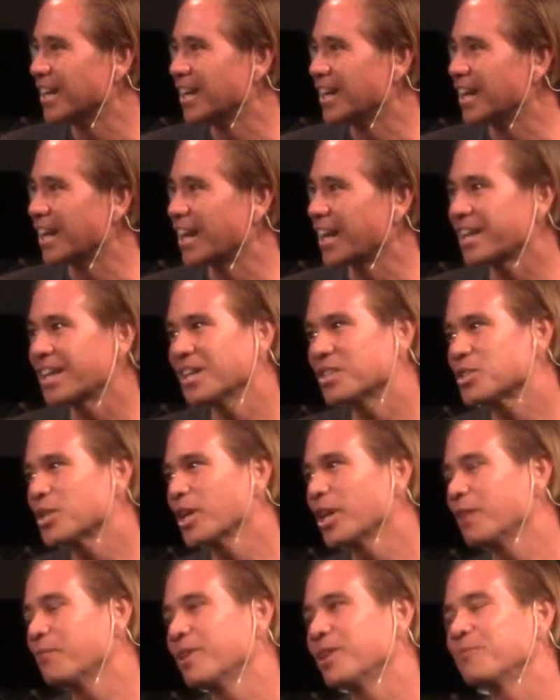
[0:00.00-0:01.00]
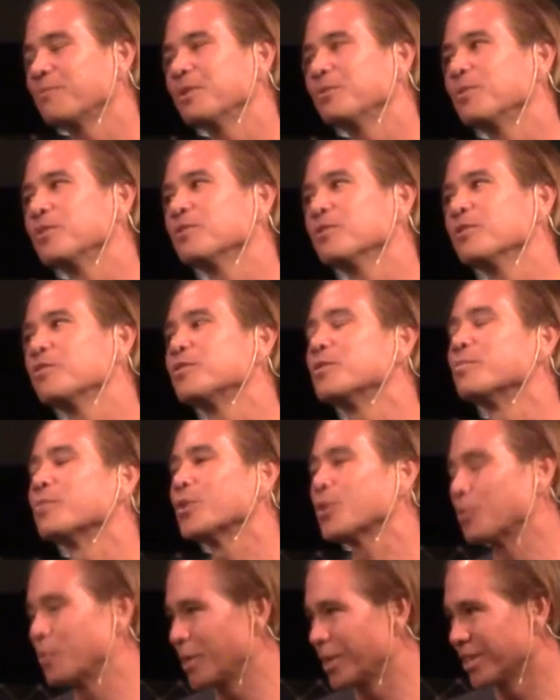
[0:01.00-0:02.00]
And I can't tell you how many people have lived
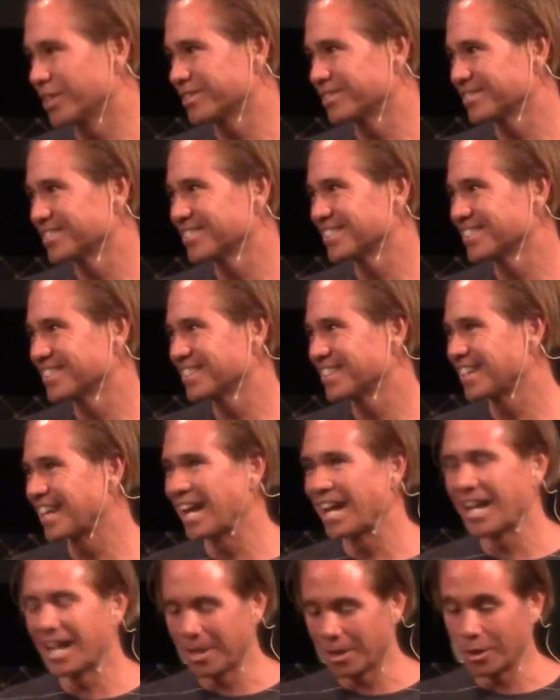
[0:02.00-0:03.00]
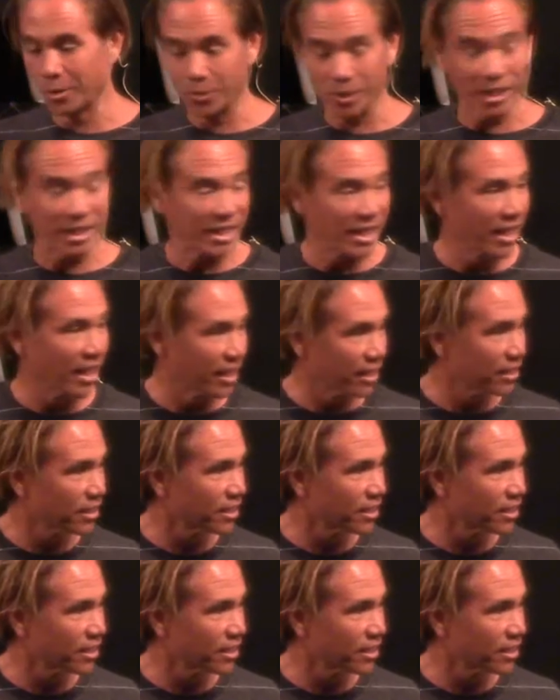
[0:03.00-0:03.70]
with me. I, I really can't.